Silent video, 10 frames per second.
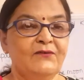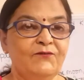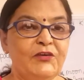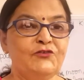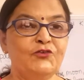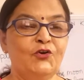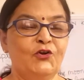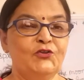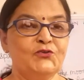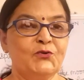we should
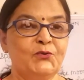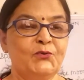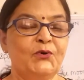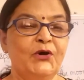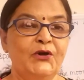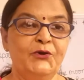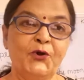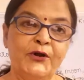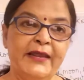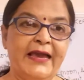also
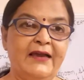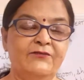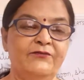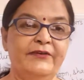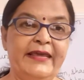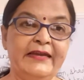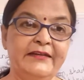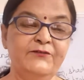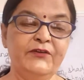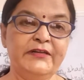not have
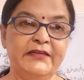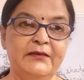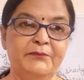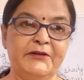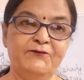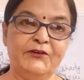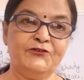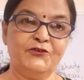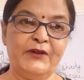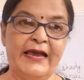negativity but we
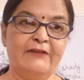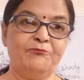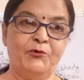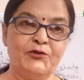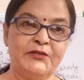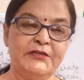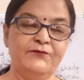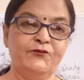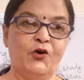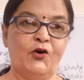should have
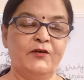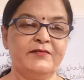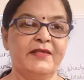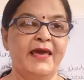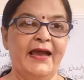positive thoughts